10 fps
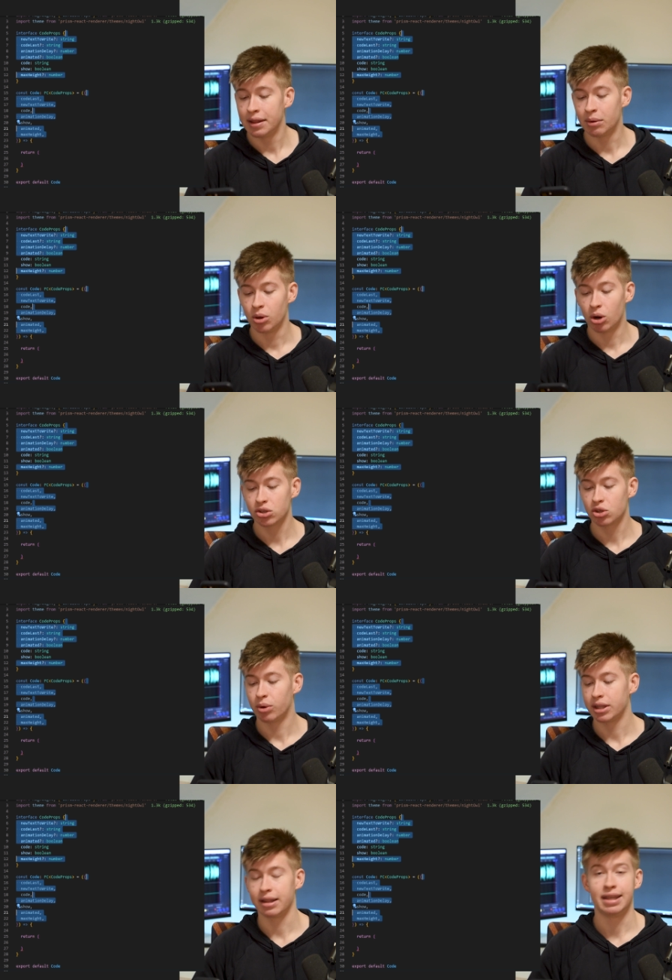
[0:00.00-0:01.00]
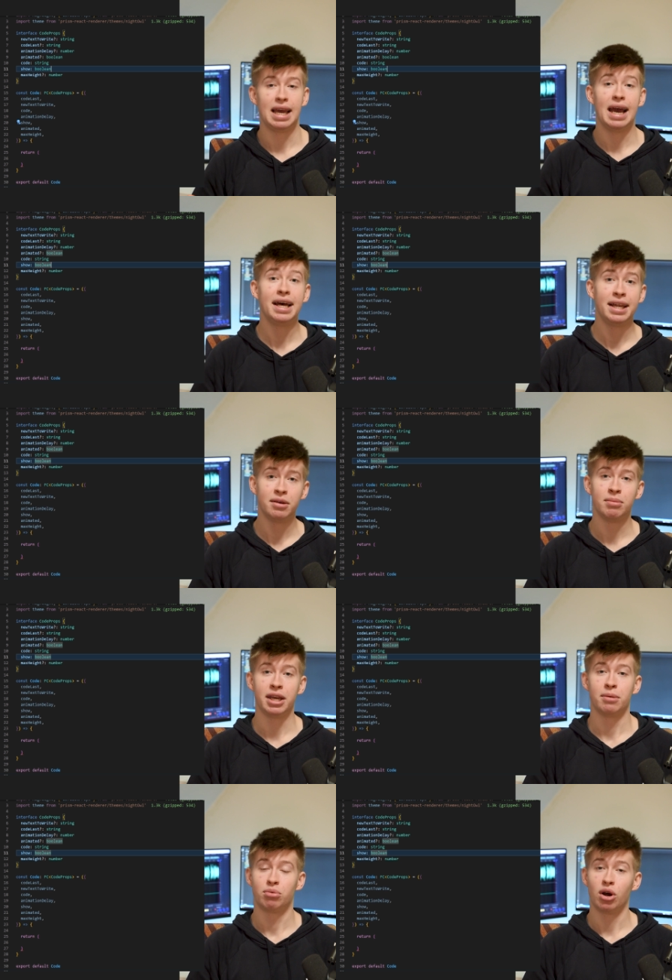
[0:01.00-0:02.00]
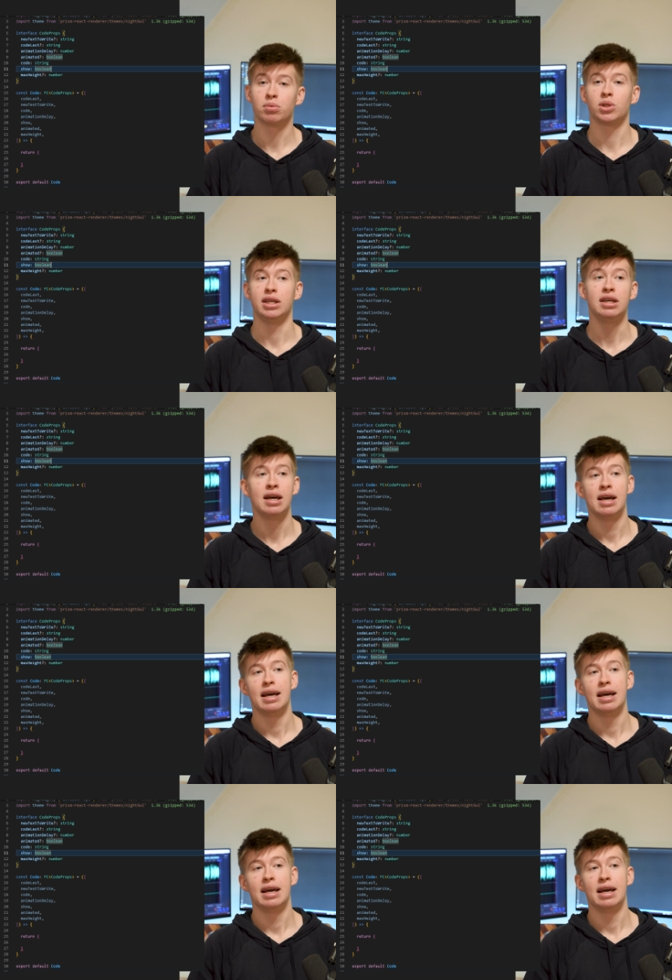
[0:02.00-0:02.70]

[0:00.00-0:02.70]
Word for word: Then we also want the animated property.